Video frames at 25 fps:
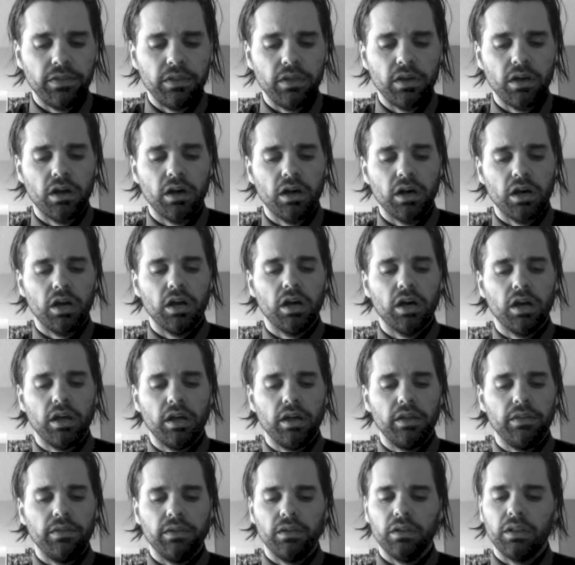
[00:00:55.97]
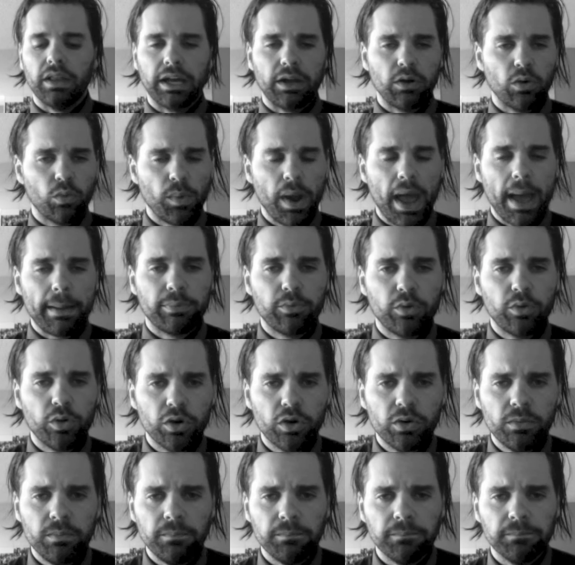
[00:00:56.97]
They're like a rap
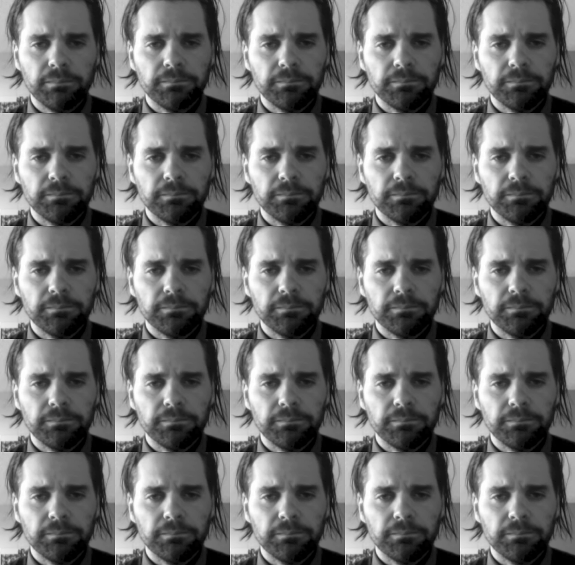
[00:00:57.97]
group.